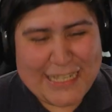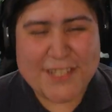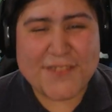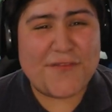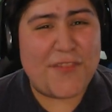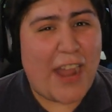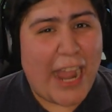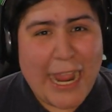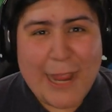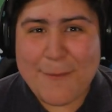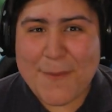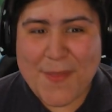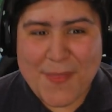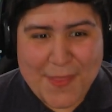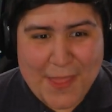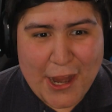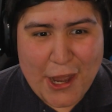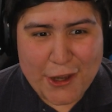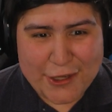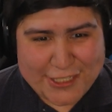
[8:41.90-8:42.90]
is adorable! He's
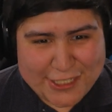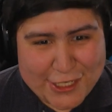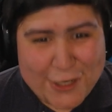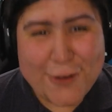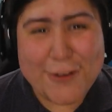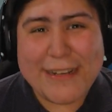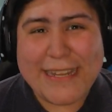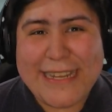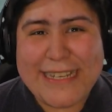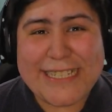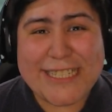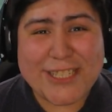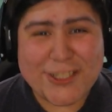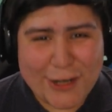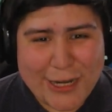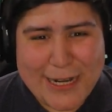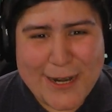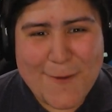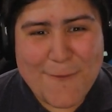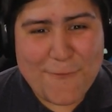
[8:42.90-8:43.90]
vibing there, dude. He's
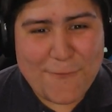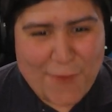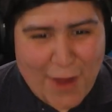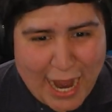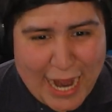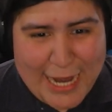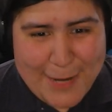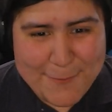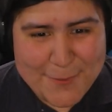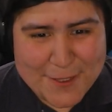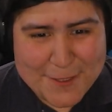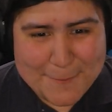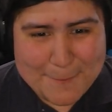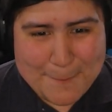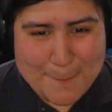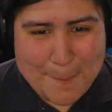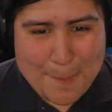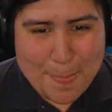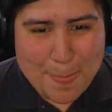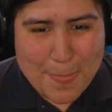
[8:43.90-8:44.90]
straight up
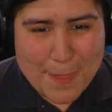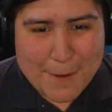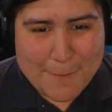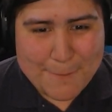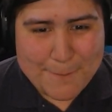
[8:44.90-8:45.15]
vibing.